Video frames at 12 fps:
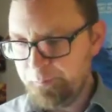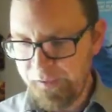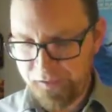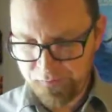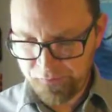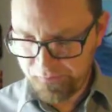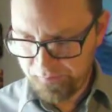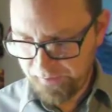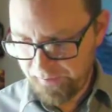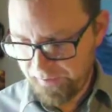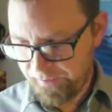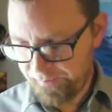Minx,
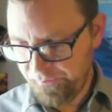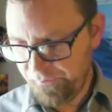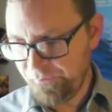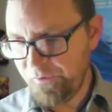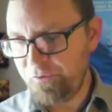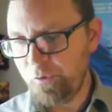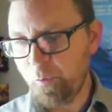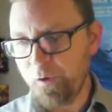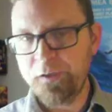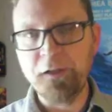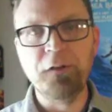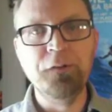and this is issue one.
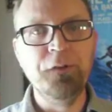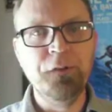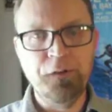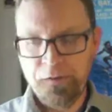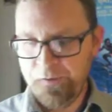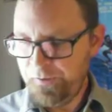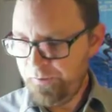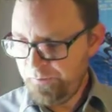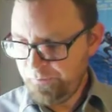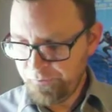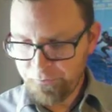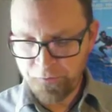I don't
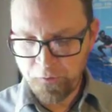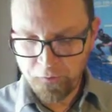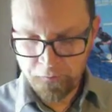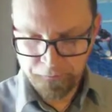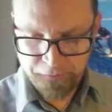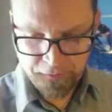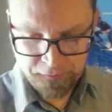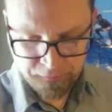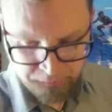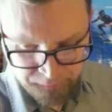don't know if the, what